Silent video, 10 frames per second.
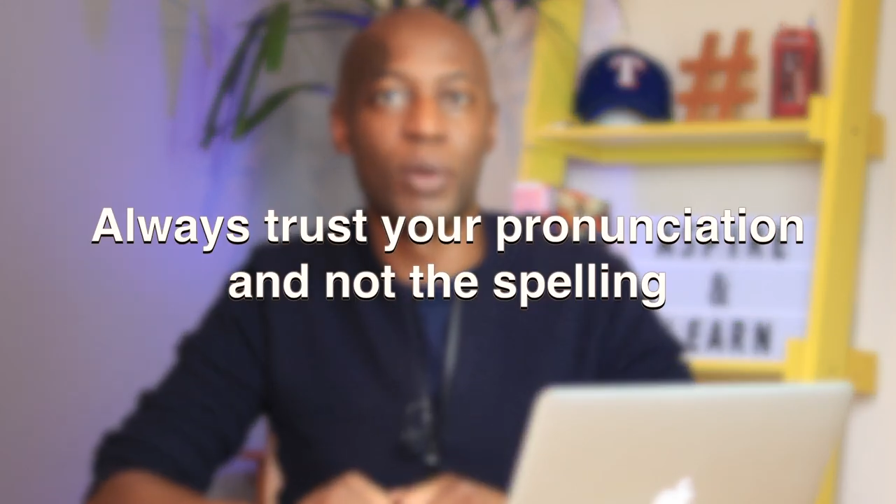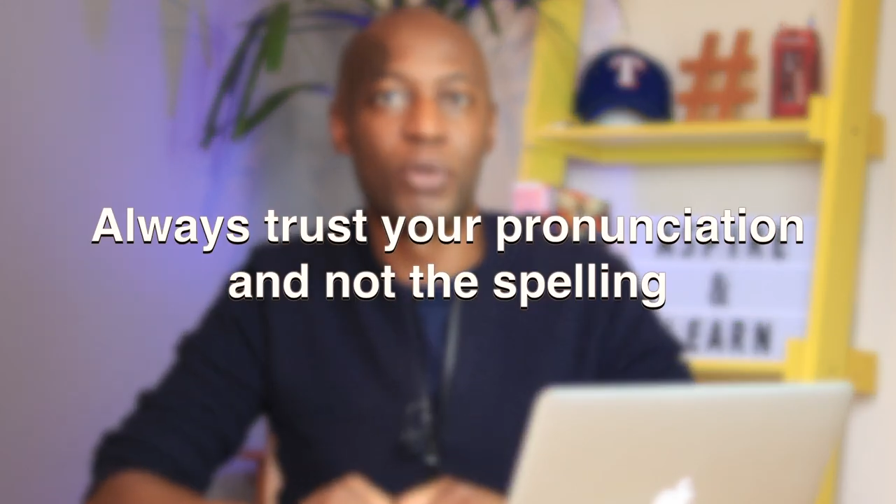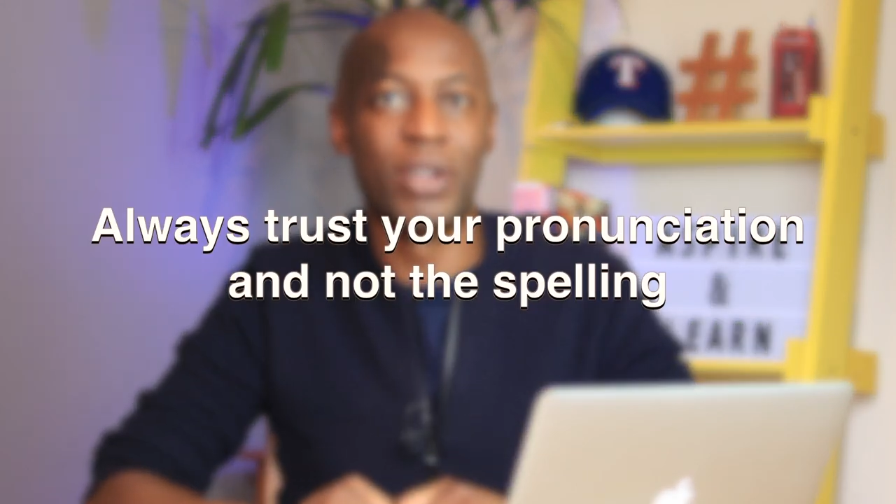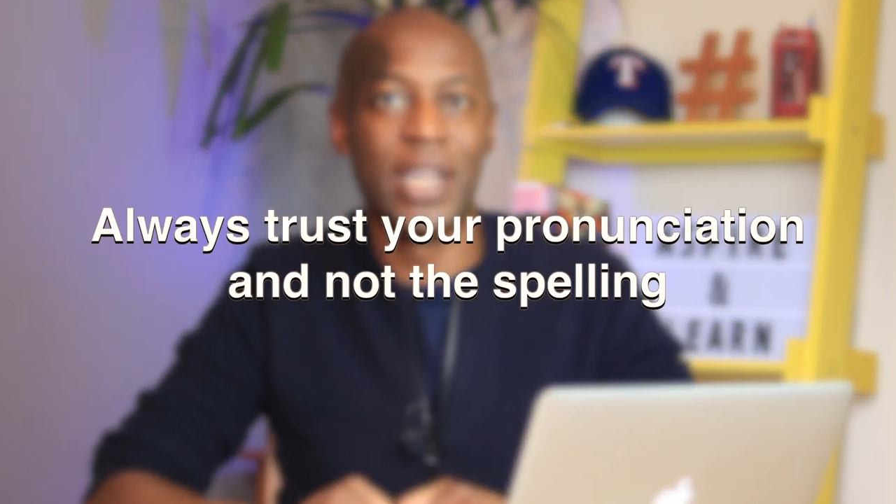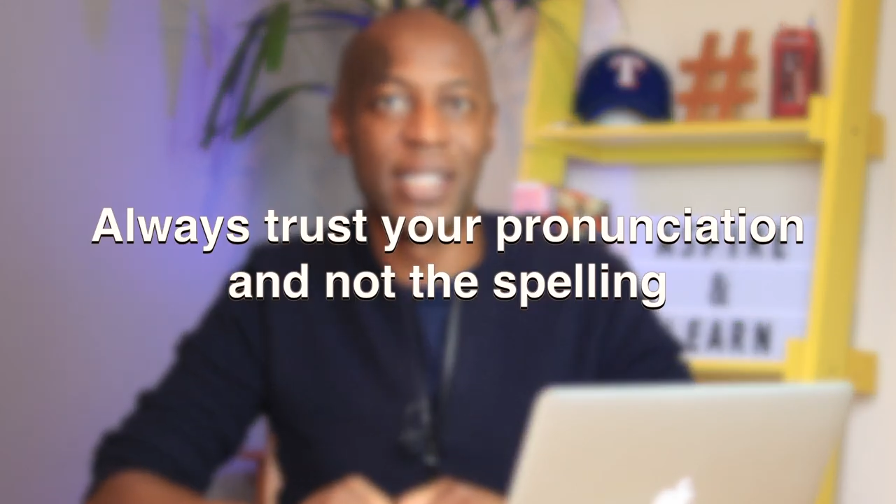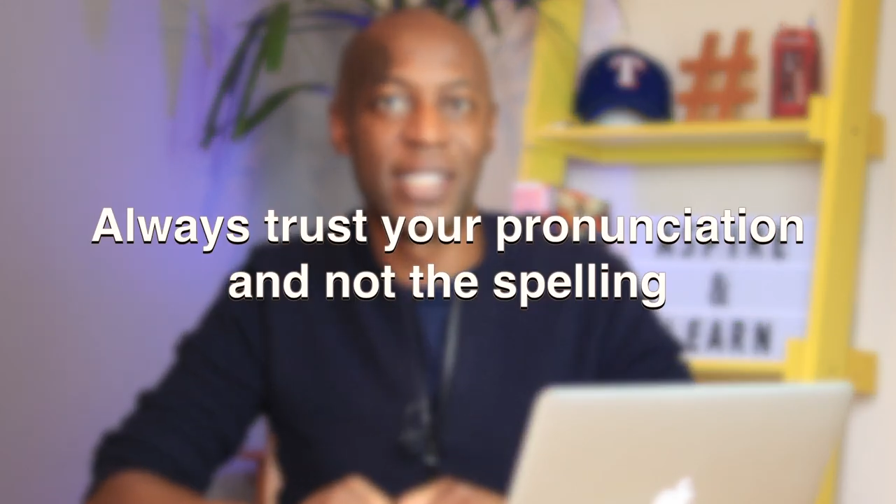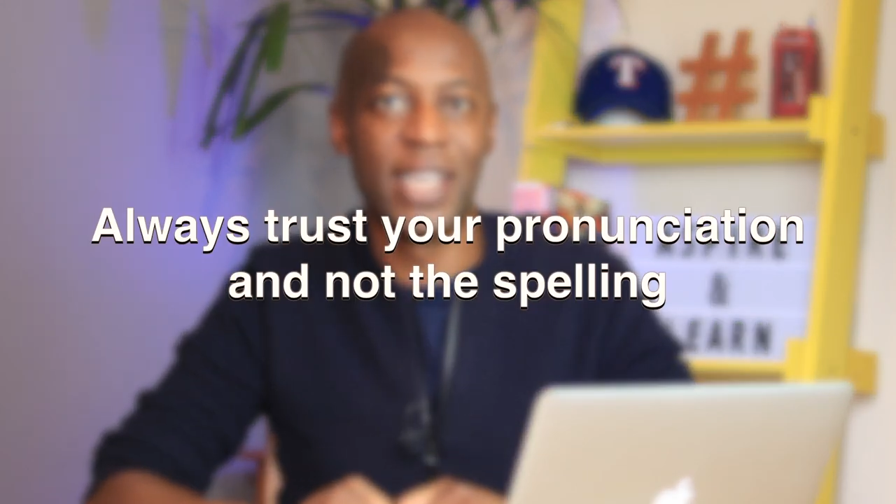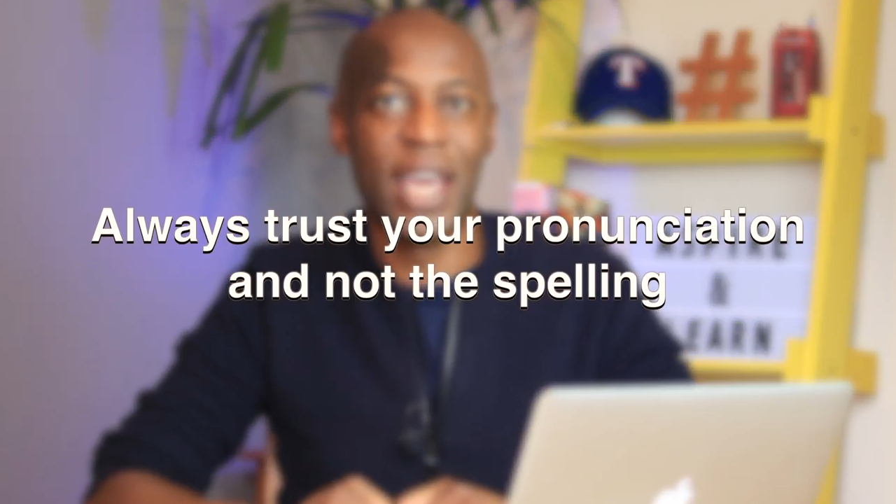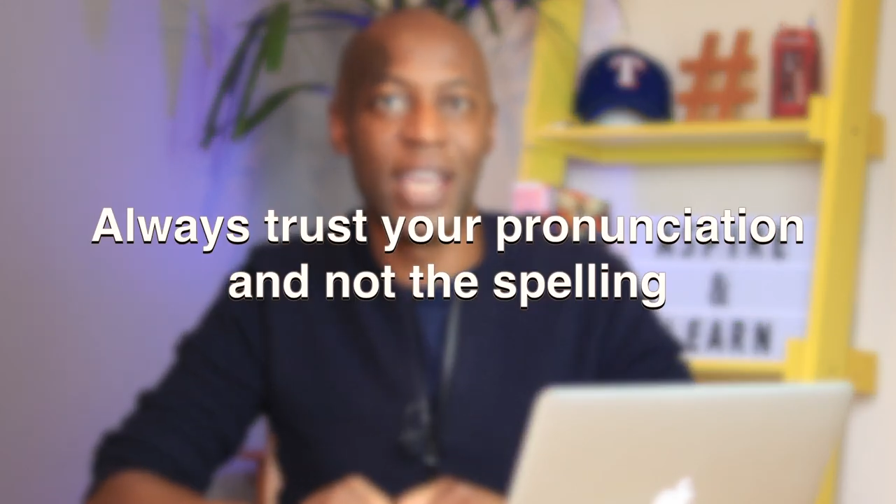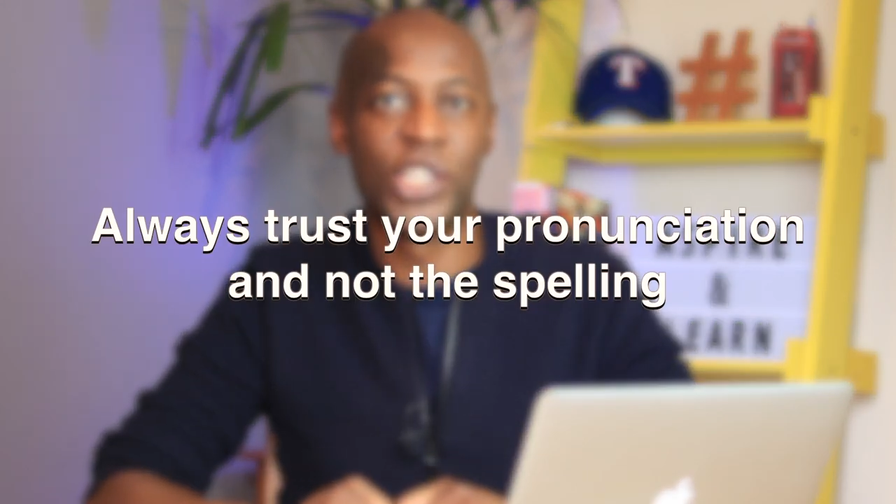
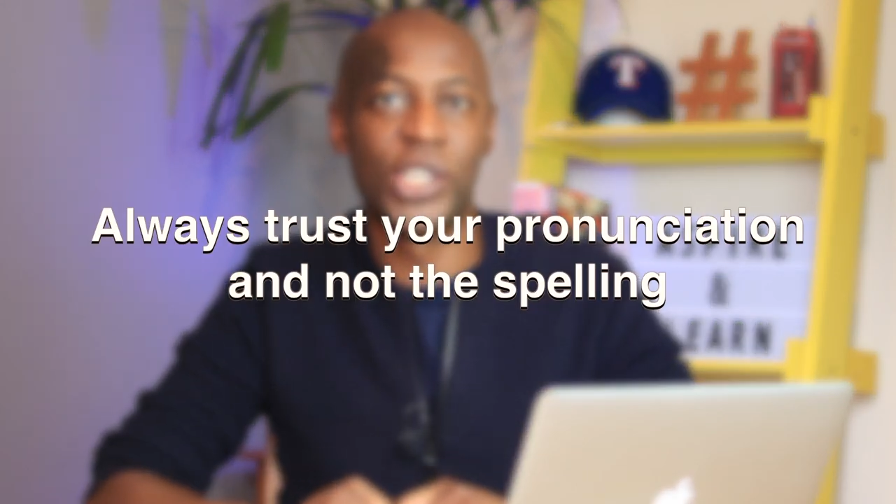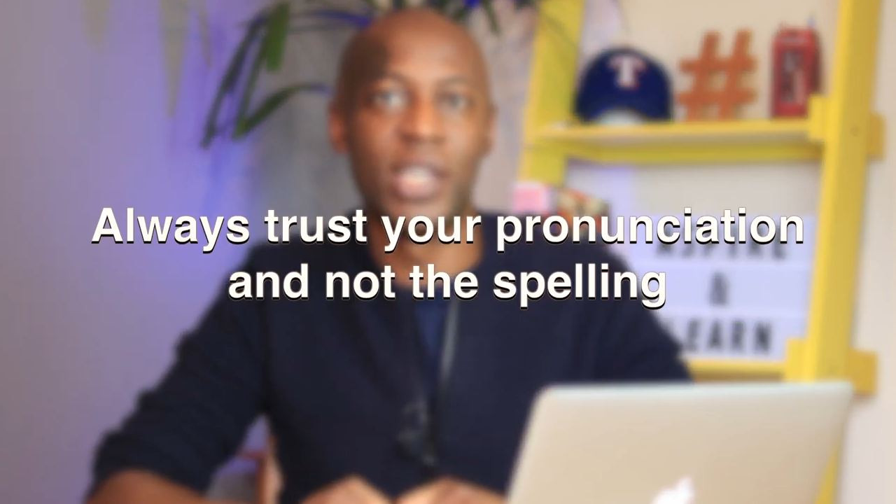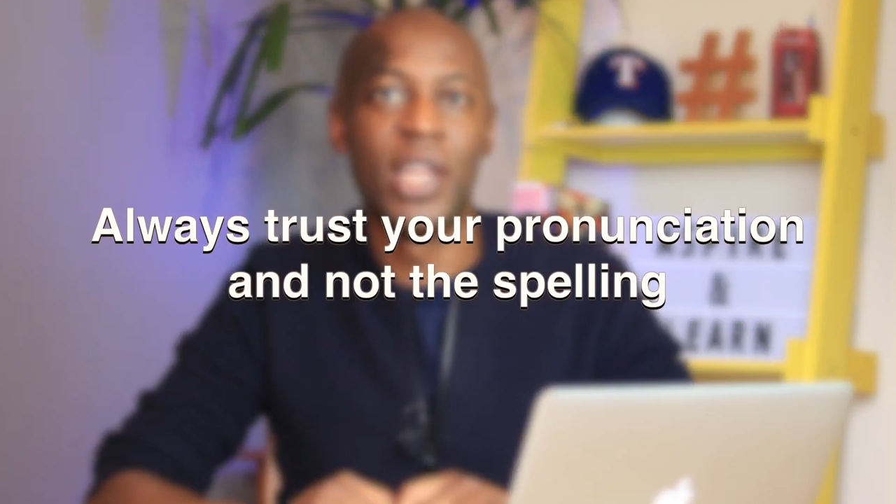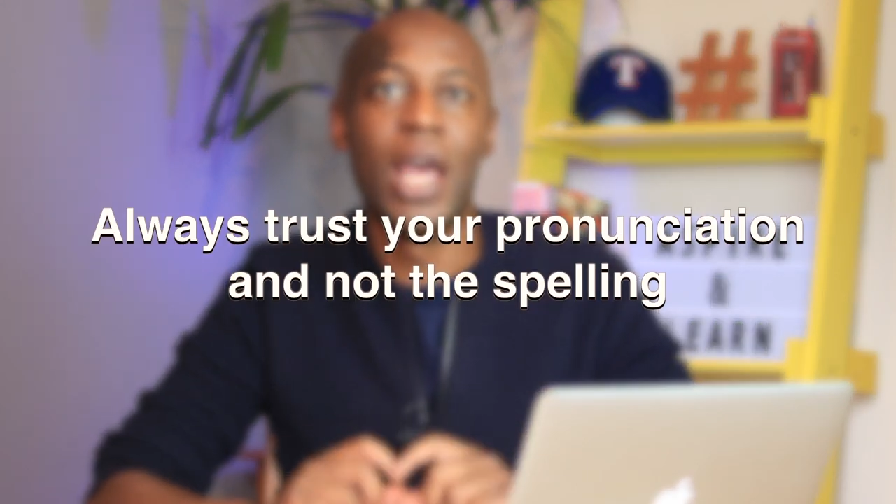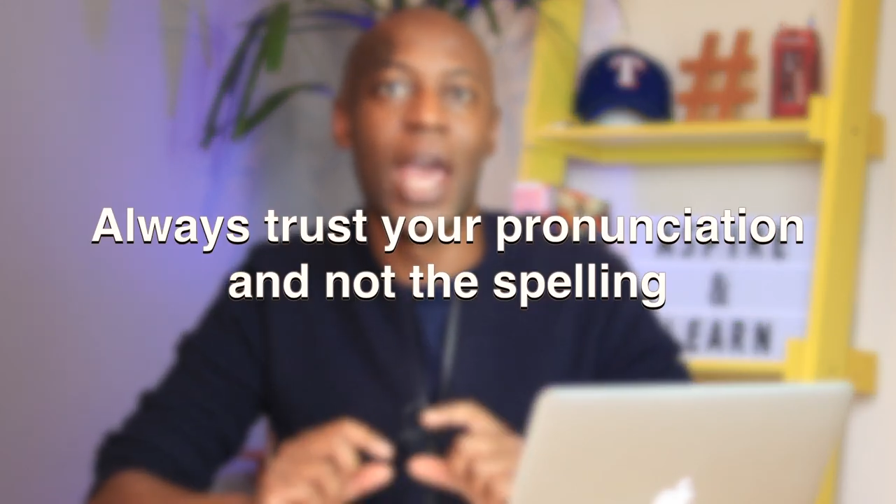pronunciation